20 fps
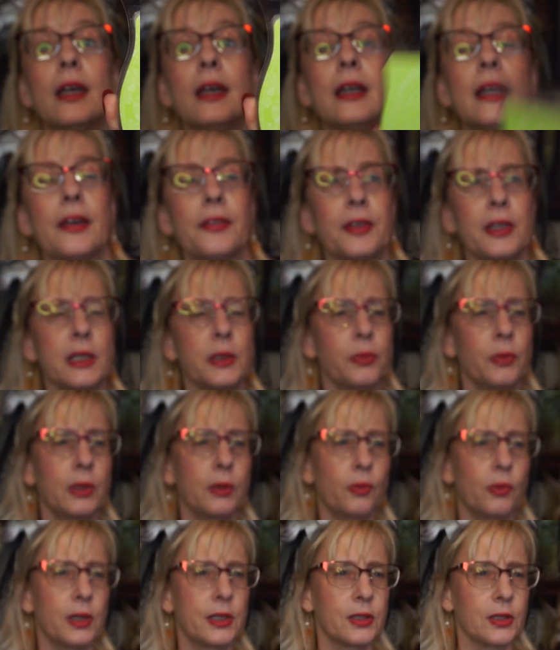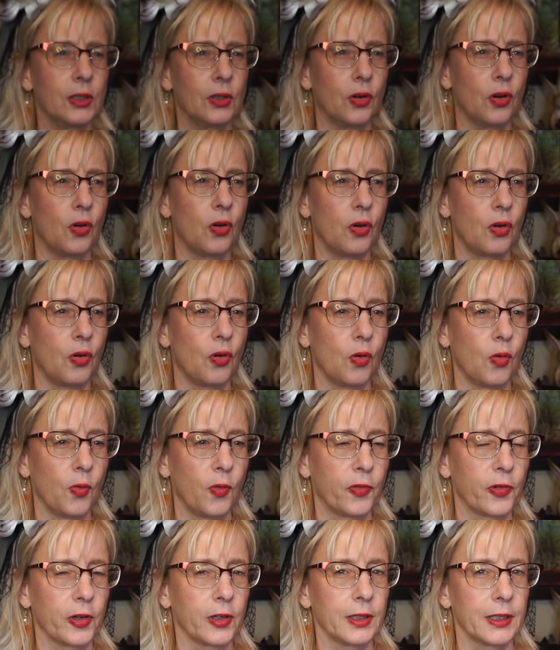Now this one wasn't
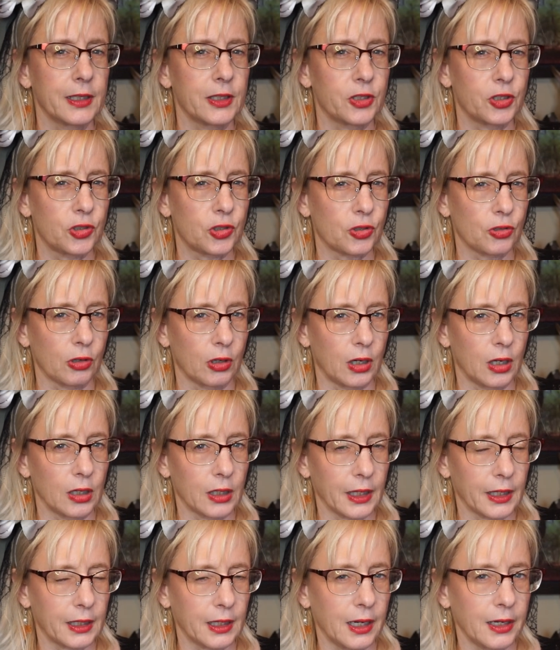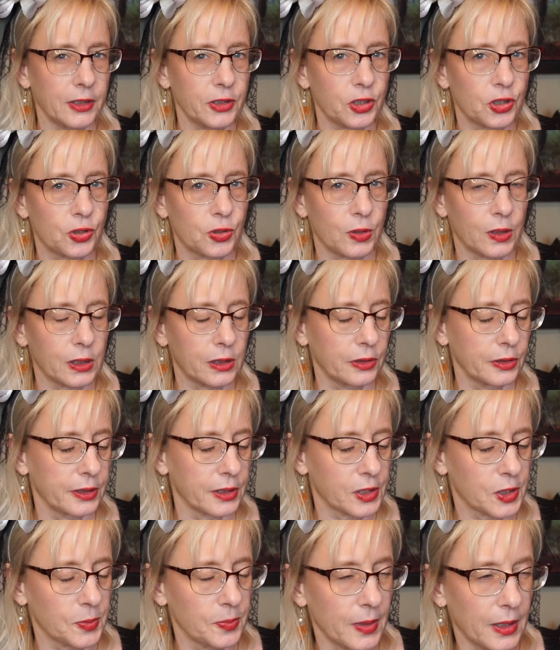overly strong. I kind of struggled to
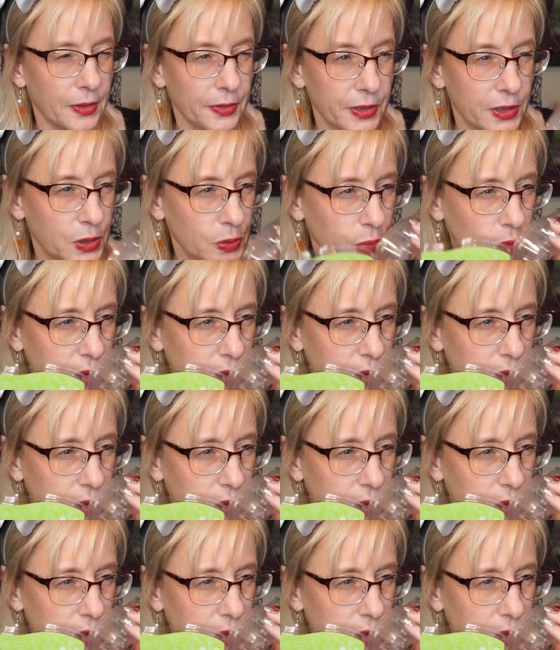smell this